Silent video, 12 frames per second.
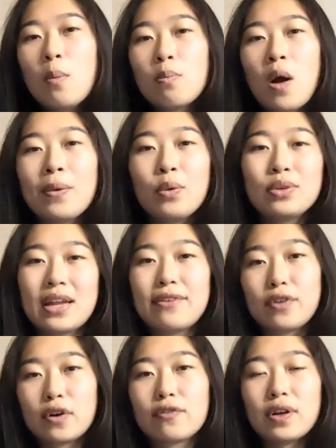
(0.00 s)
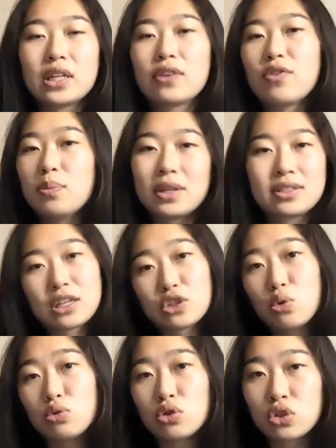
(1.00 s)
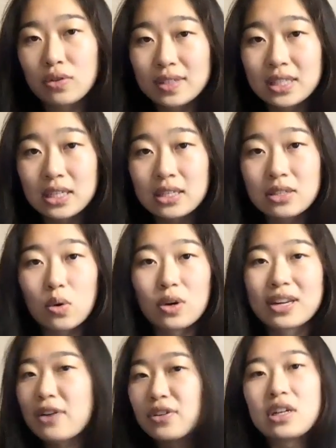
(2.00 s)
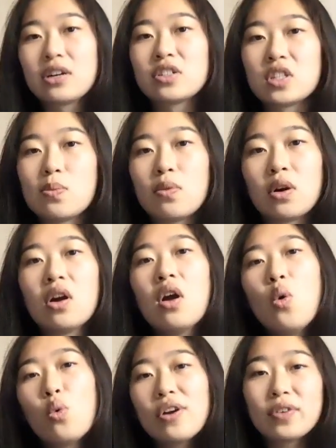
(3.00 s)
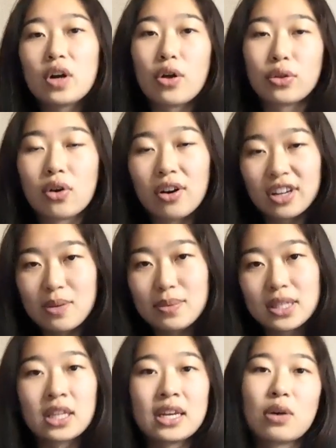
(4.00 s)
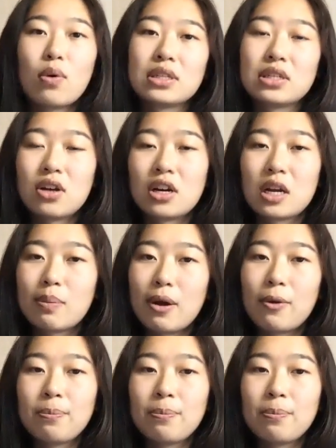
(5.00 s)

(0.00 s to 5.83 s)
probably will divert funding from things like social services or counterterrorism or whatever other argument that the neg wants to talk about.